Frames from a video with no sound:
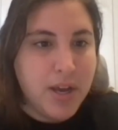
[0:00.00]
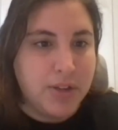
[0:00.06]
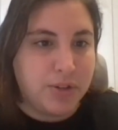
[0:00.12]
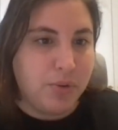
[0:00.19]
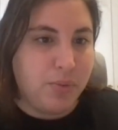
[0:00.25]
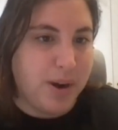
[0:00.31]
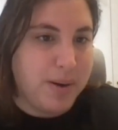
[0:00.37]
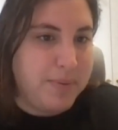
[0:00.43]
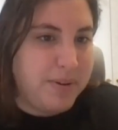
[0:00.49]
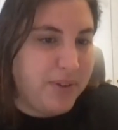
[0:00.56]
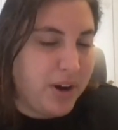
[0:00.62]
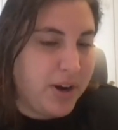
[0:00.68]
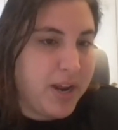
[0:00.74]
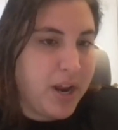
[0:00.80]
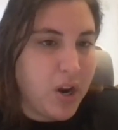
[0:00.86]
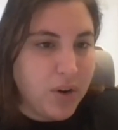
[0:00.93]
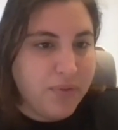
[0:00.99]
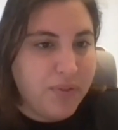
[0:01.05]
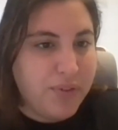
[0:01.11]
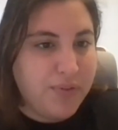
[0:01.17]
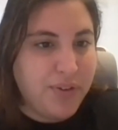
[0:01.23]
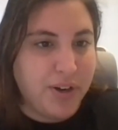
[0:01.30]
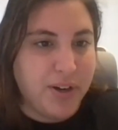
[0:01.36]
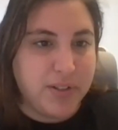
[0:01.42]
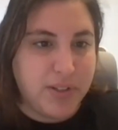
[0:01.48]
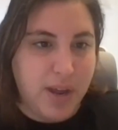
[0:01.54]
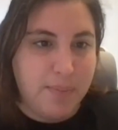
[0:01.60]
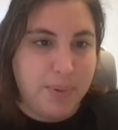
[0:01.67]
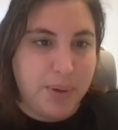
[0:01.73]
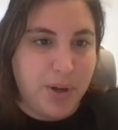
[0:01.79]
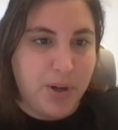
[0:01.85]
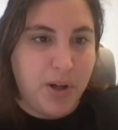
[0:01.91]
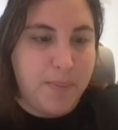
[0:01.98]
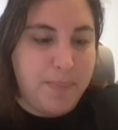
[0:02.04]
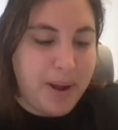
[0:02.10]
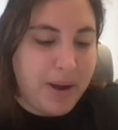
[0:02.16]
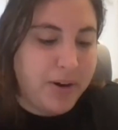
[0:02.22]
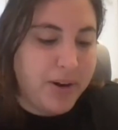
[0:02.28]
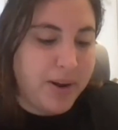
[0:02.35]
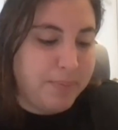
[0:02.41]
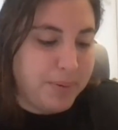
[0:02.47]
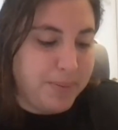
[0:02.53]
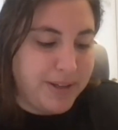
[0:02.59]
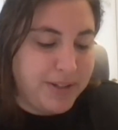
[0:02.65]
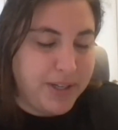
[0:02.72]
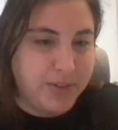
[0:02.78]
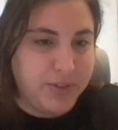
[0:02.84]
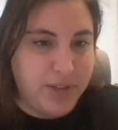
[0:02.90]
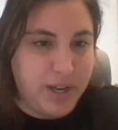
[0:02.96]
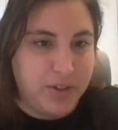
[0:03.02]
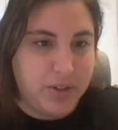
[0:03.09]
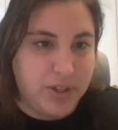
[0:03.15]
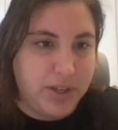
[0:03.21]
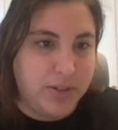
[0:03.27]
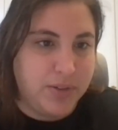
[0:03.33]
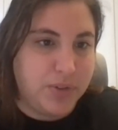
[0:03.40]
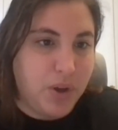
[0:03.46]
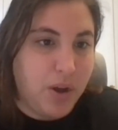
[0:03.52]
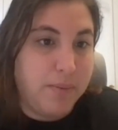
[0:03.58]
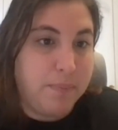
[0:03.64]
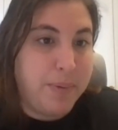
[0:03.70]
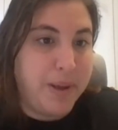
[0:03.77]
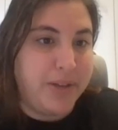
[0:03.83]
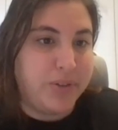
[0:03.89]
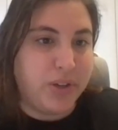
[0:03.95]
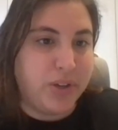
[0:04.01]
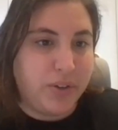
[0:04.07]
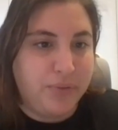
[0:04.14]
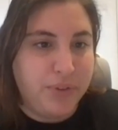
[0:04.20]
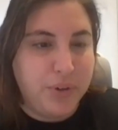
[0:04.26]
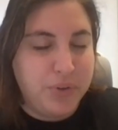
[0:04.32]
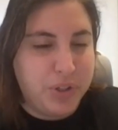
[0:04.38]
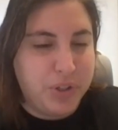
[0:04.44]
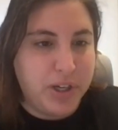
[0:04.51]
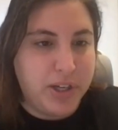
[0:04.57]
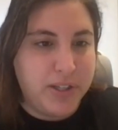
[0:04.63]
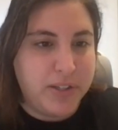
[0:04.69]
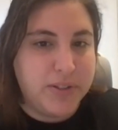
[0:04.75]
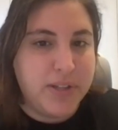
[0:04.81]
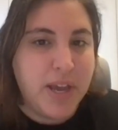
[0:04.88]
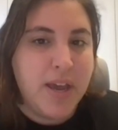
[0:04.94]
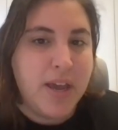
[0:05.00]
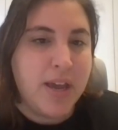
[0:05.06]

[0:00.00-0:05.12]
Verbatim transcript: So we want to be very careful, for example, about implementing sanctions on basic food goods,